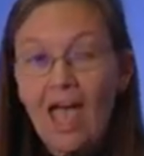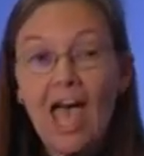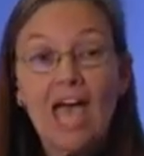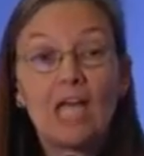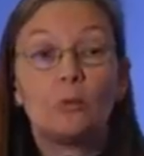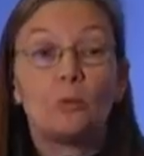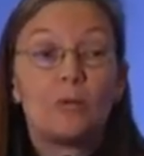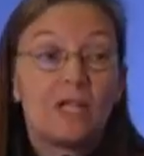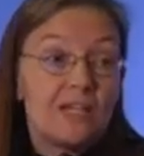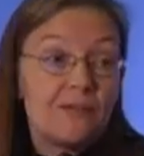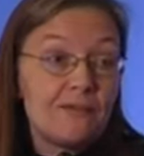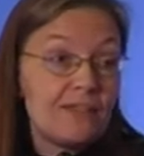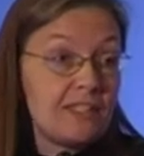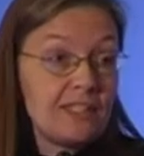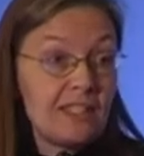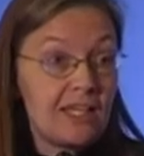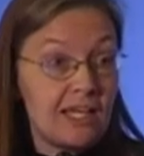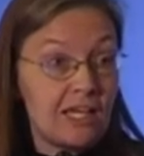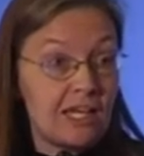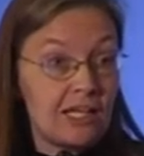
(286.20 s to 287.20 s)
And we've
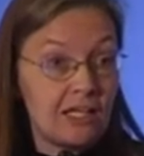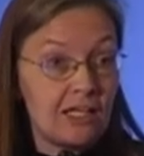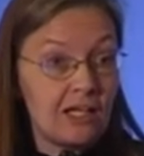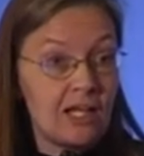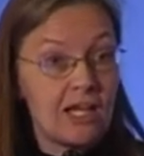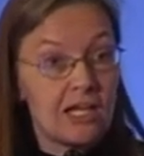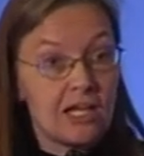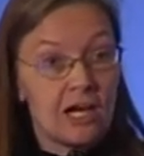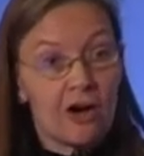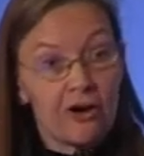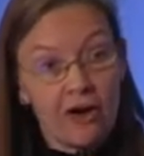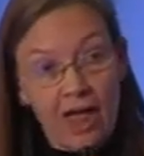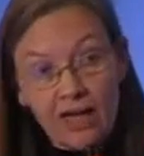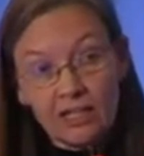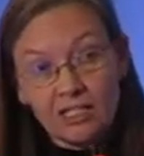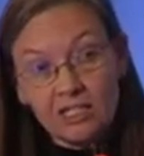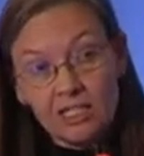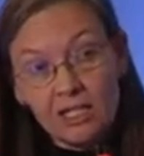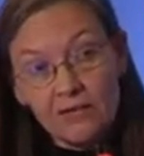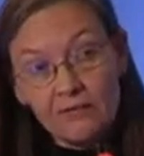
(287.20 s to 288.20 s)
seen in our
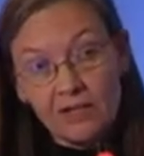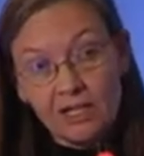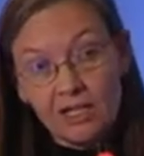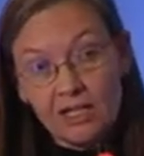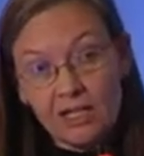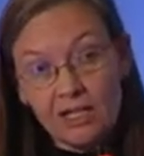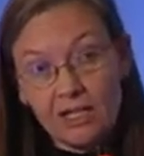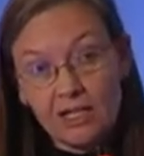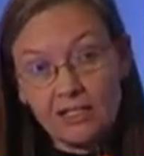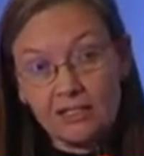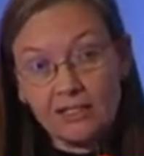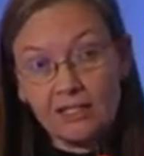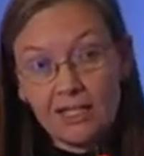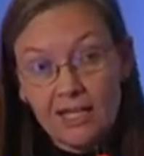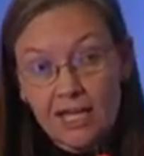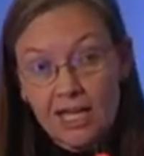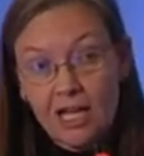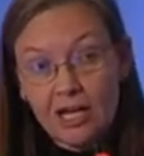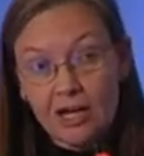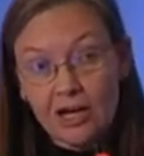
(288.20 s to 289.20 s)
activities
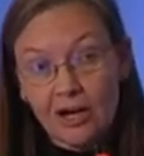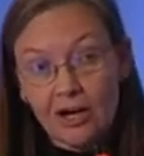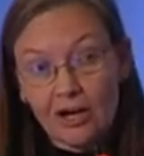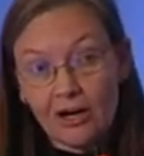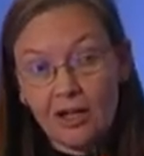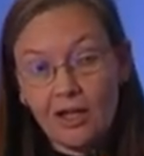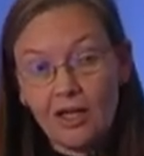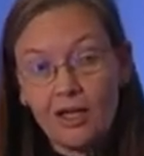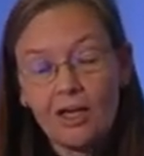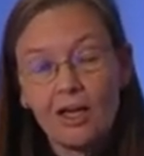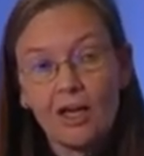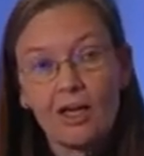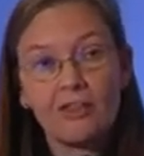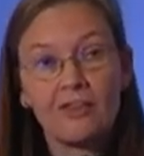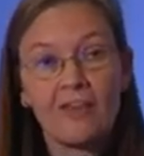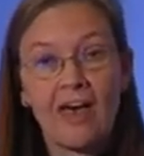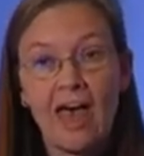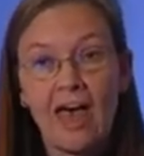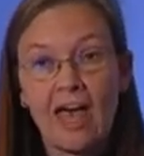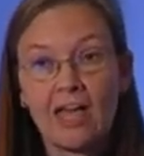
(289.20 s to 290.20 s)
here
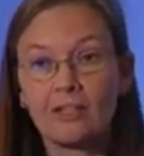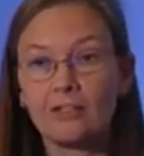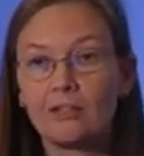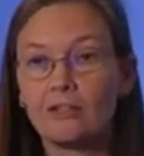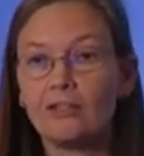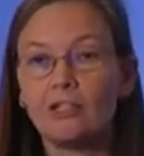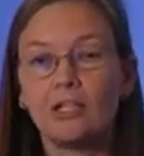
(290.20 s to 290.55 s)
that